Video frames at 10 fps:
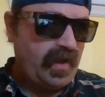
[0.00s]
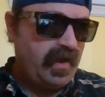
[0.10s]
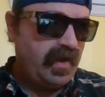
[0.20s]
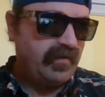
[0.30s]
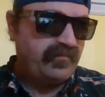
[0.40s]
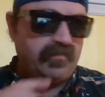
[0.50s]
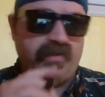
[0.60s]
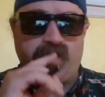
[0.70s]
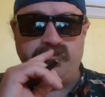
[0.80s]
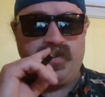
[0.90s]
from
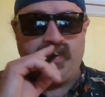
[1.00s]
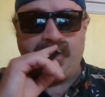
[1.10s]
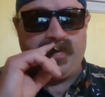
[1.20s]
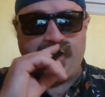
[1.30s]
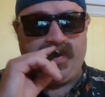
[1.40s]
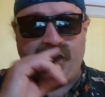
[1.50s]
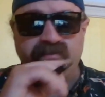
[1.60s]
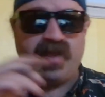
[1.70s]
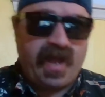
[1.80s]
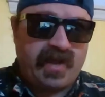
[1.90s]
them,
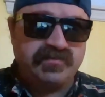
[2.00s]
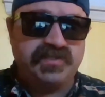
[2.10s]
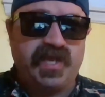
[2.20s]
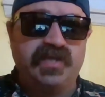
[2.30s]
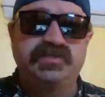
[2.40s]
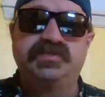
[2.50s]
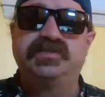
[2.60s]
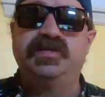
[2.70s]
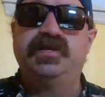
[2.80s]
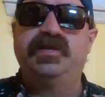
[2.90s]
and the half cents,